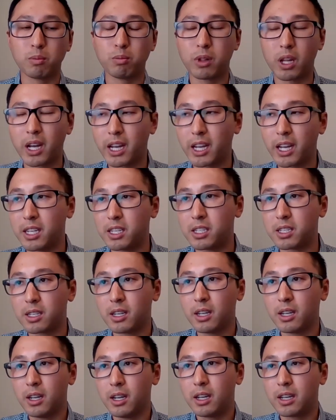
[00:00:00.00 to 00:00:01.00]

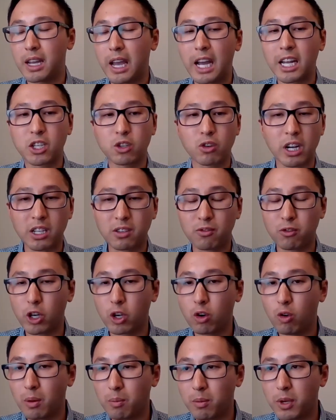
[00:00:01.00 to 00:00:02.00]
supplies gas transfer
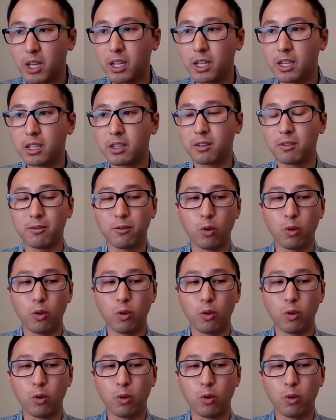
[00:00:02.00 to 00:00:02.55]
equipment